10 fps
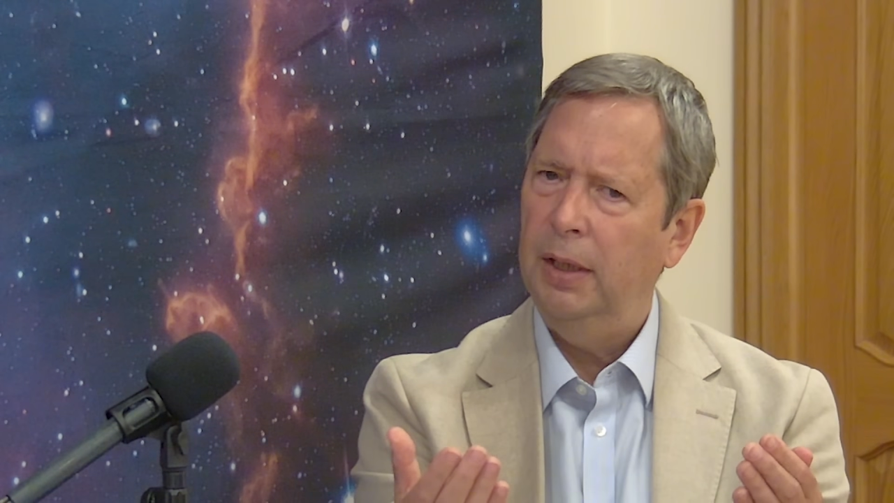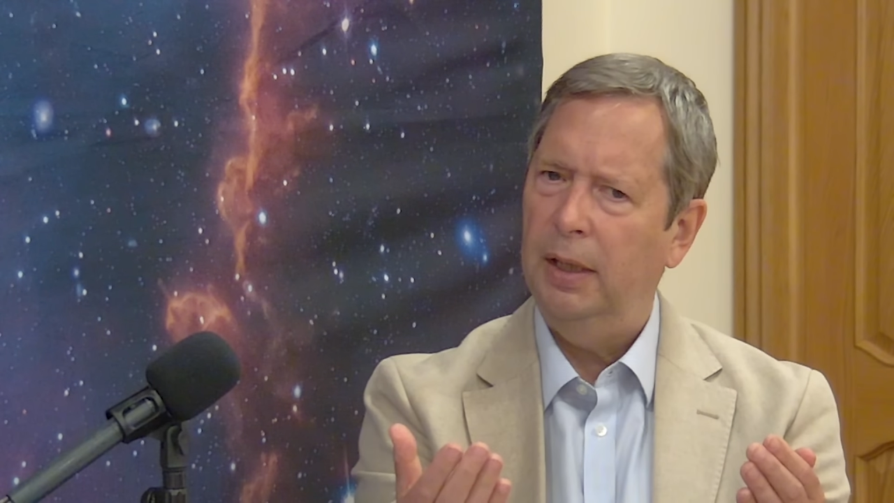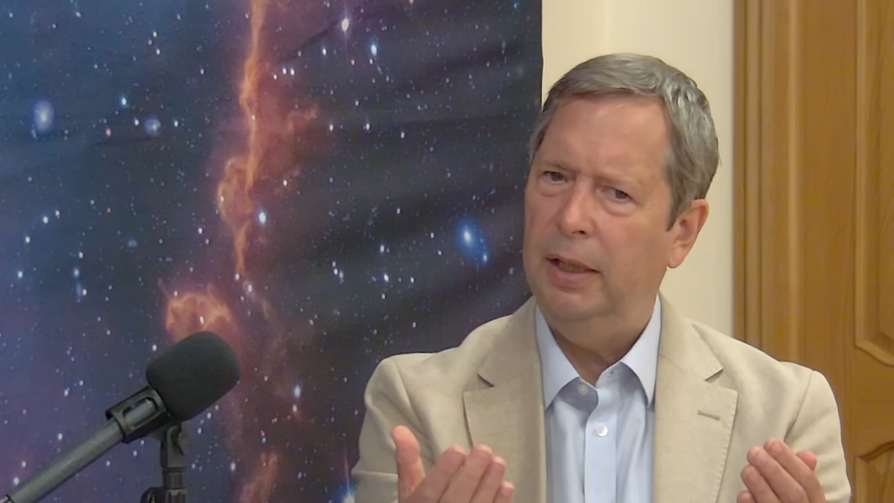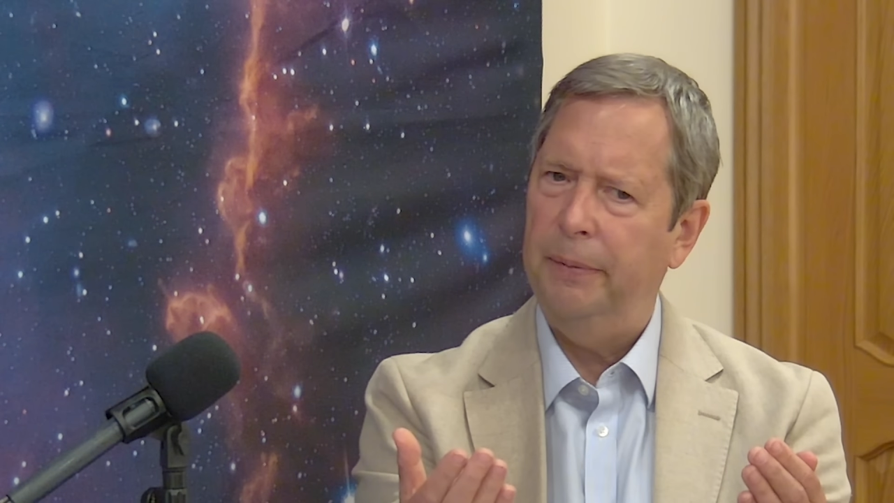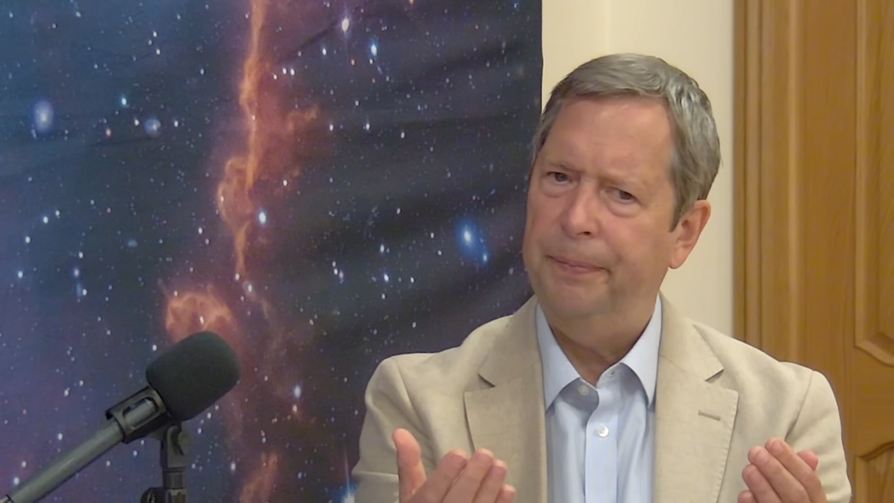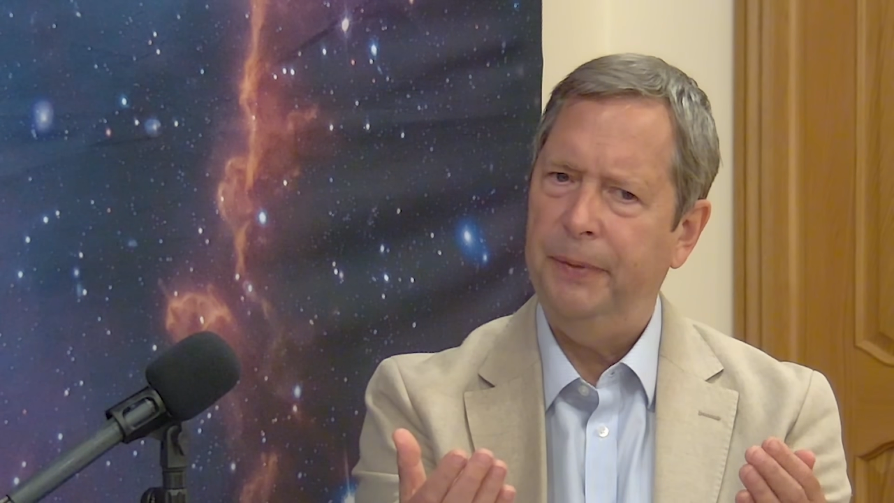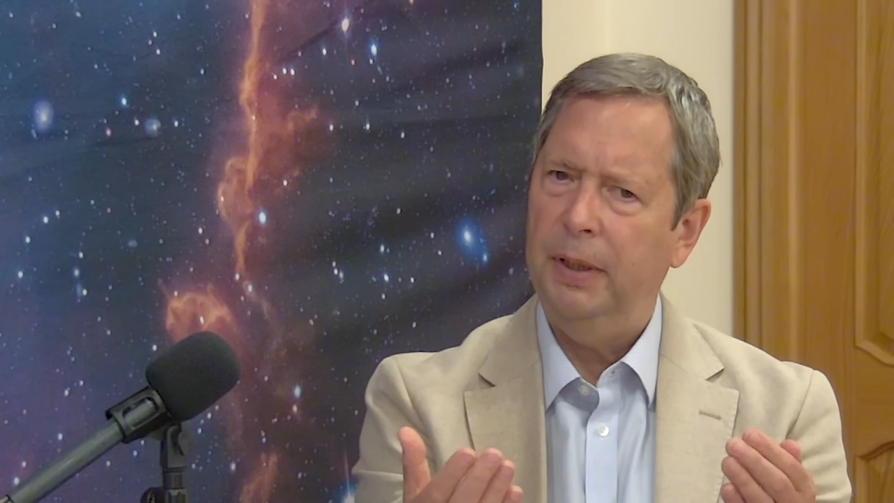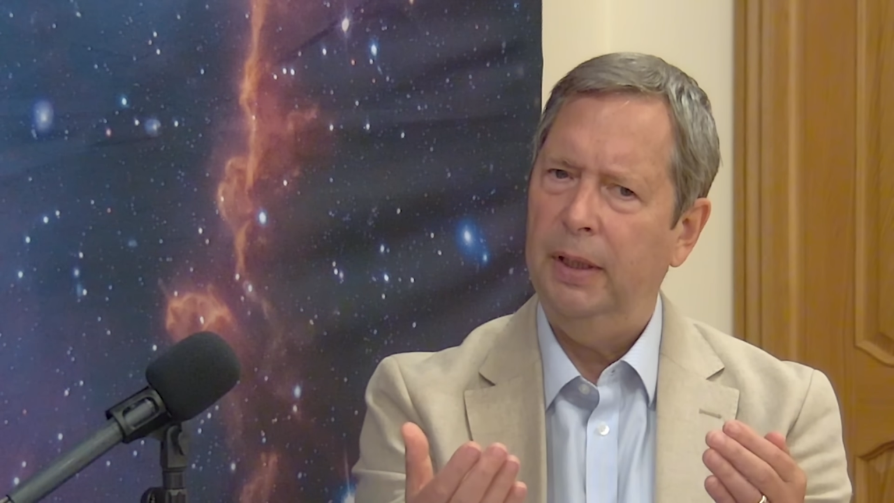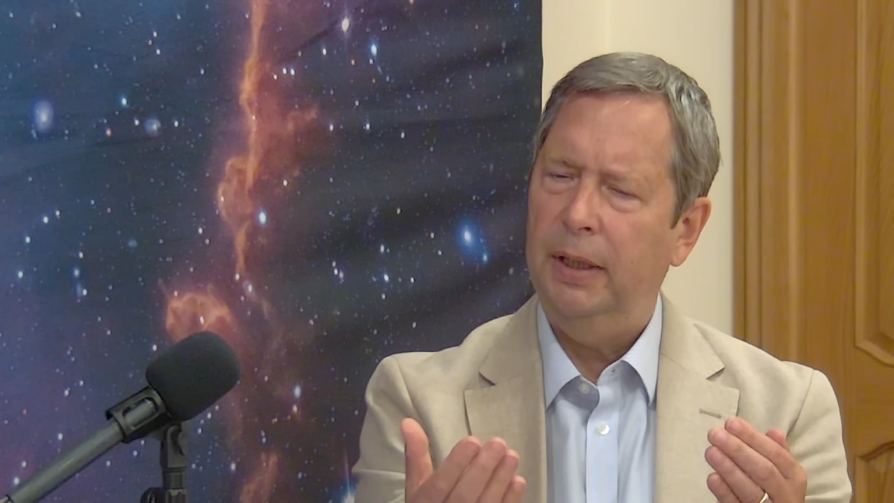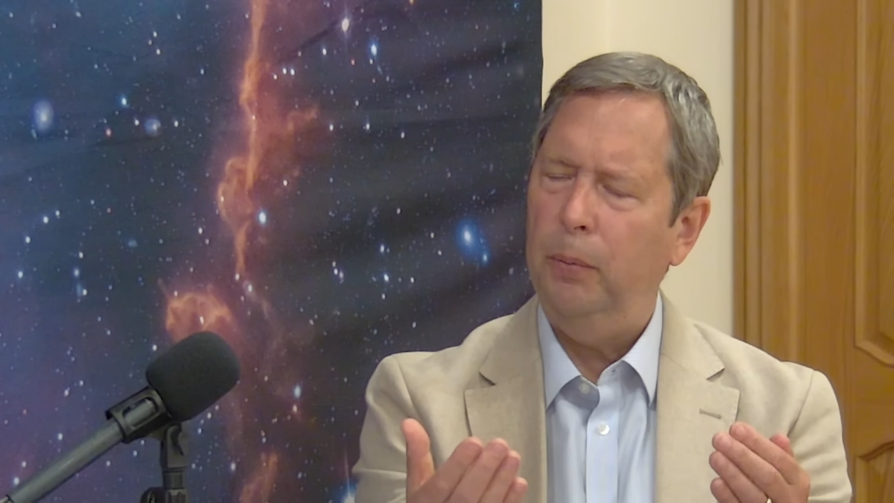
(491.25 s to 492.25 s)
Um,
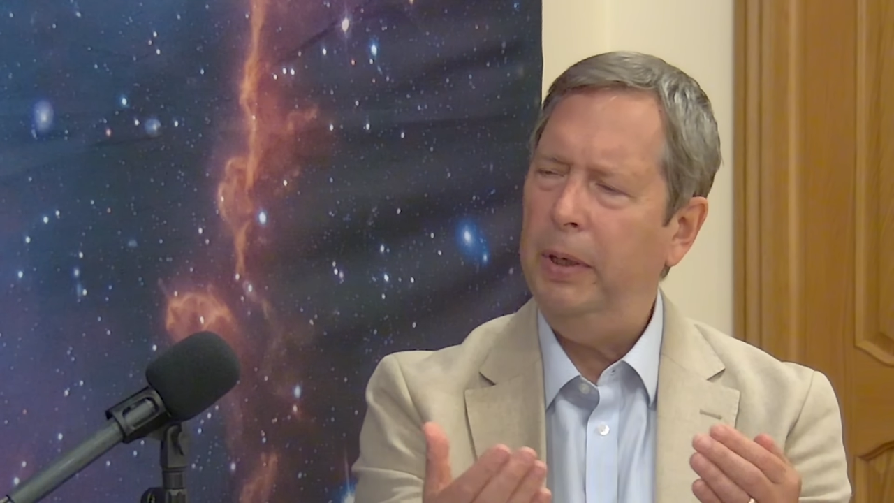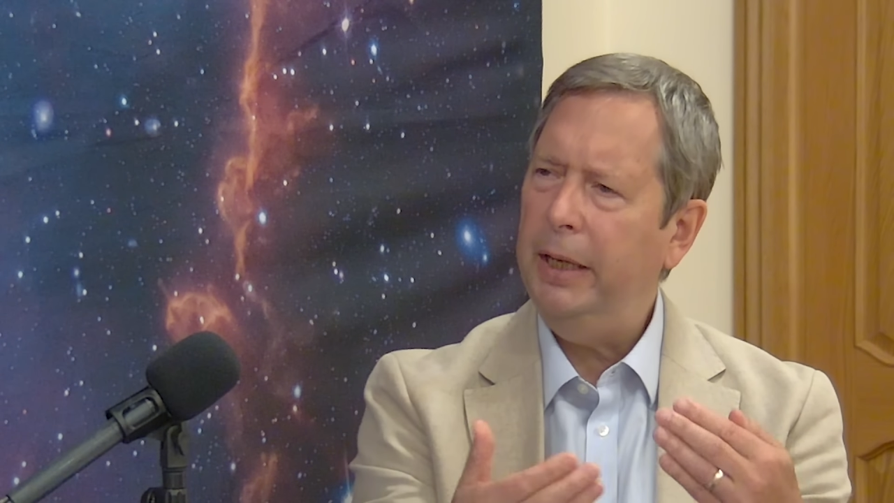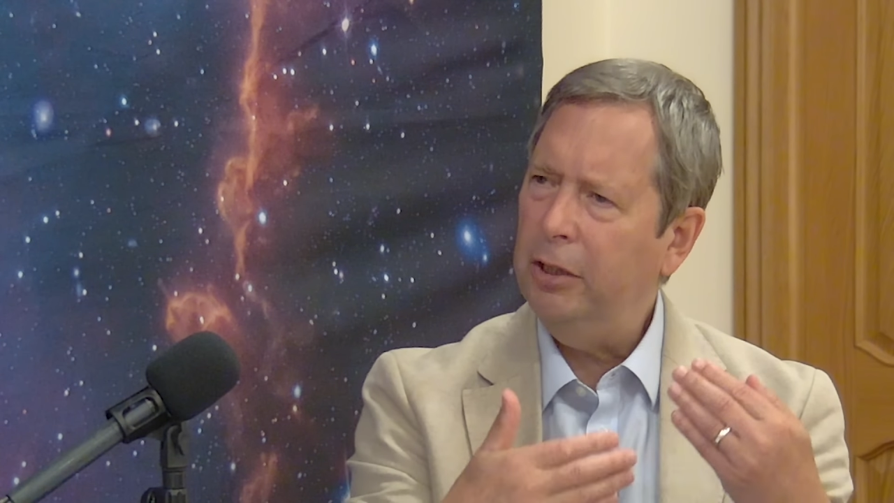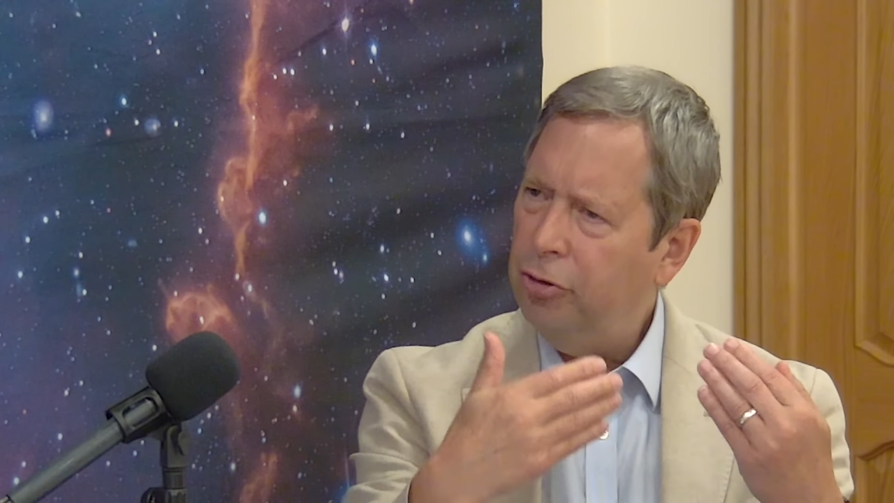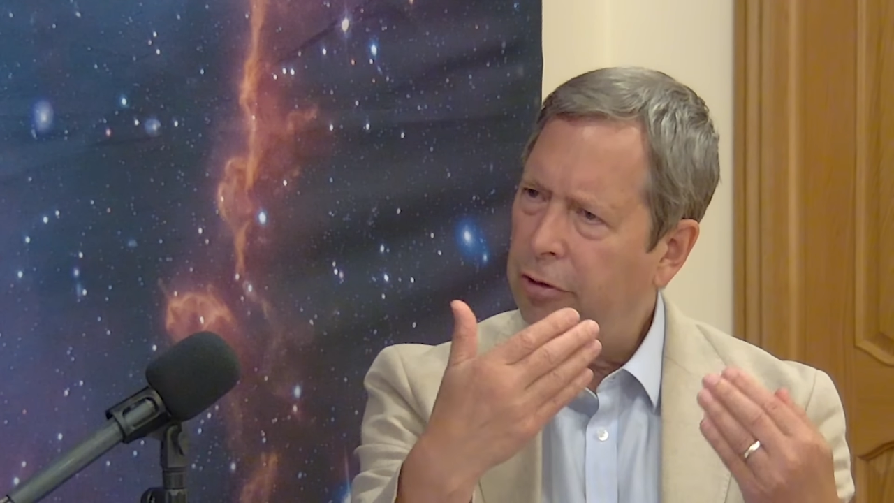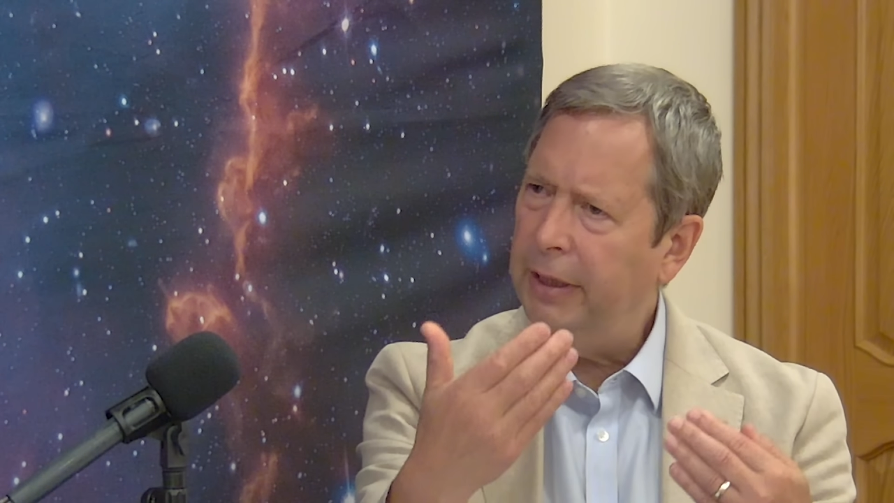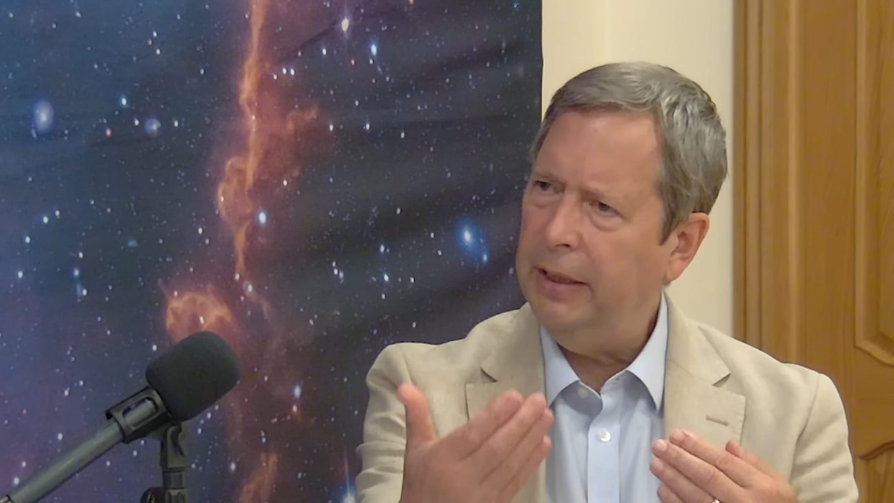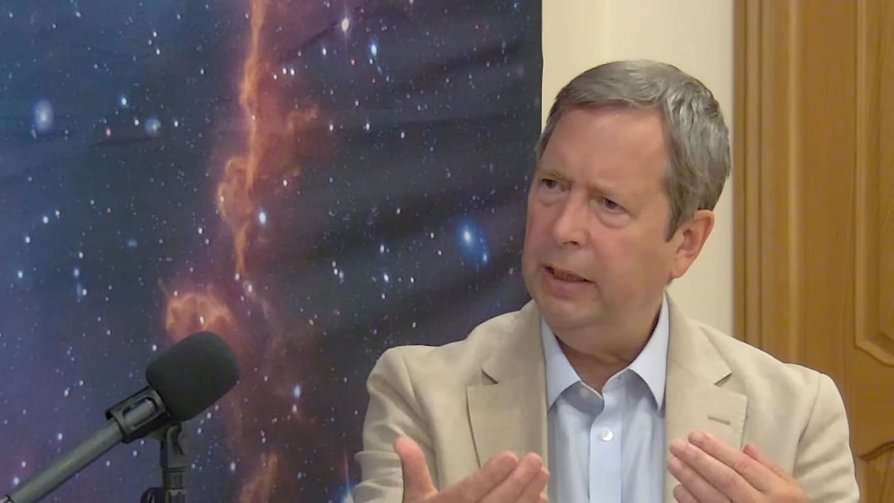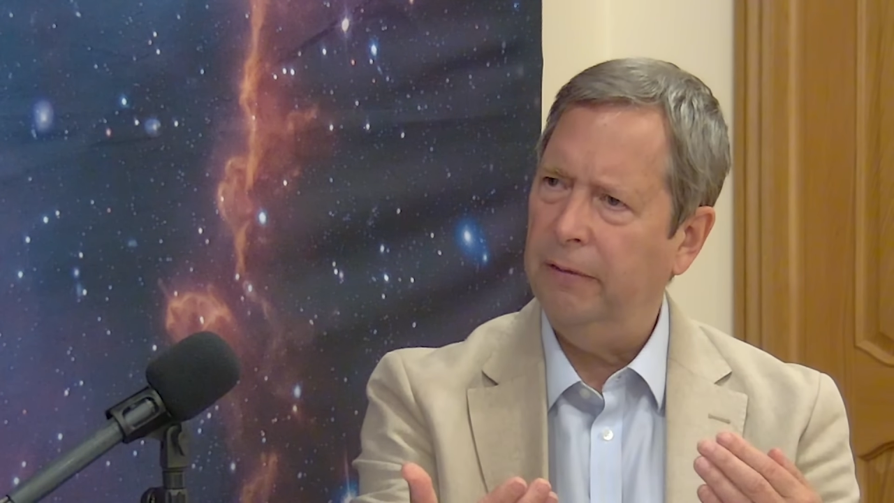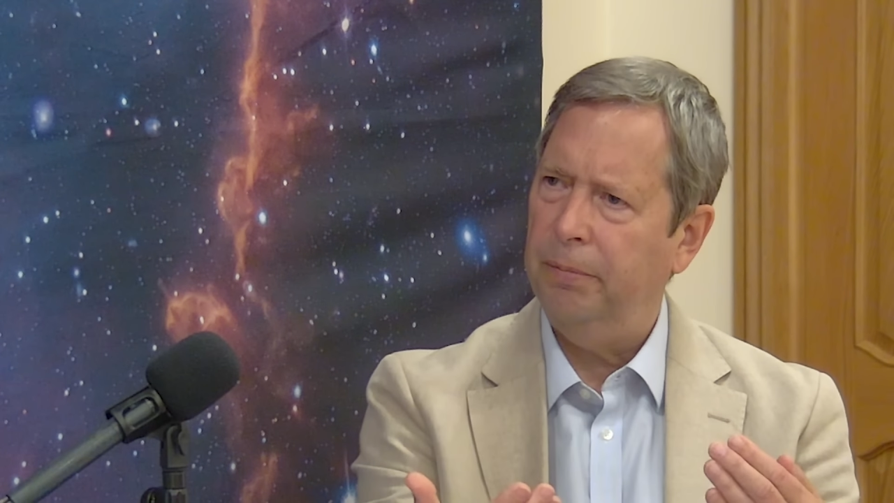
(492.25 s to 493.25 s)
in
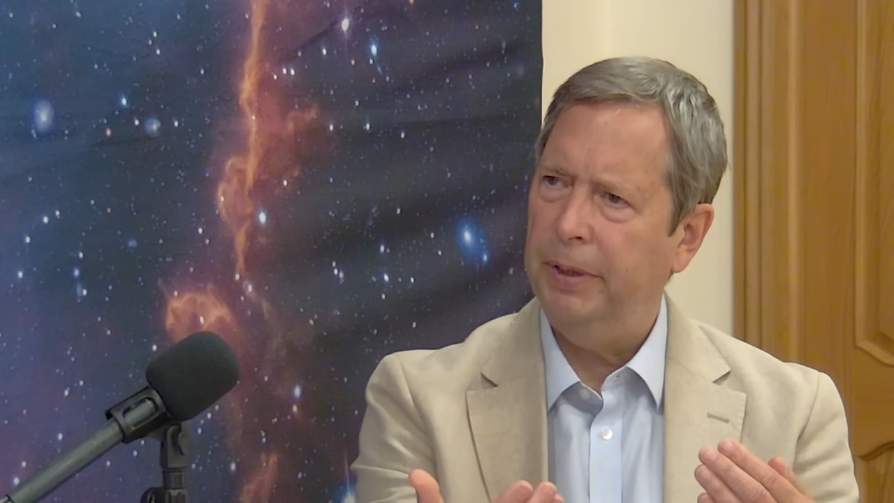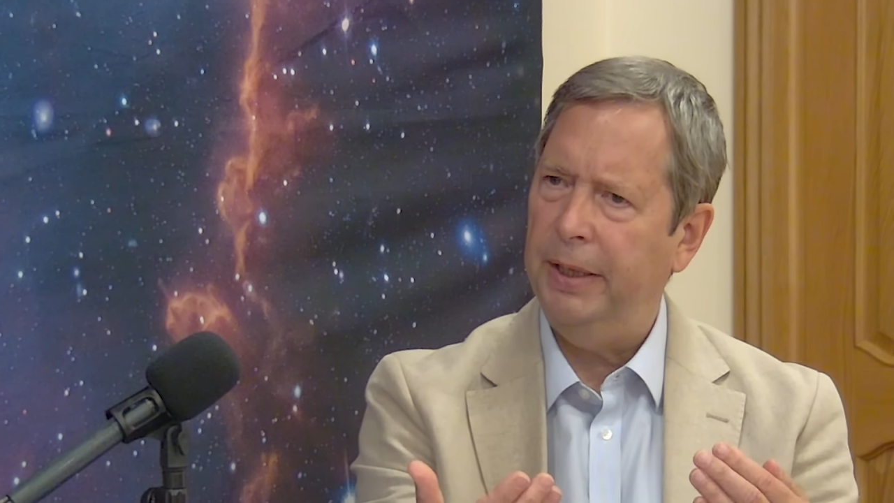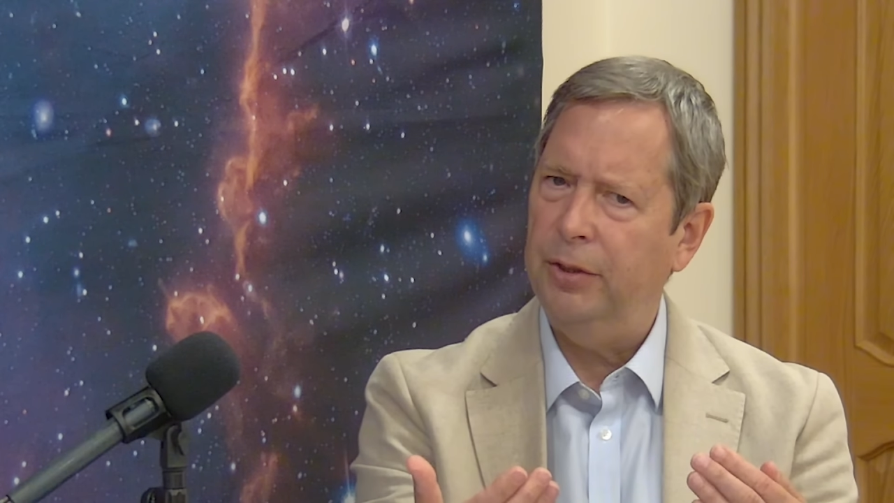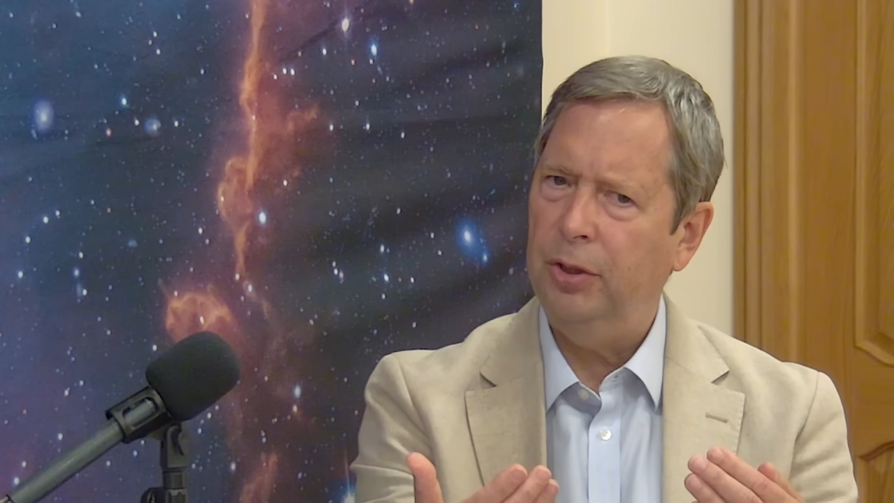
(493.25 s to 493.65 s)
training of prayers,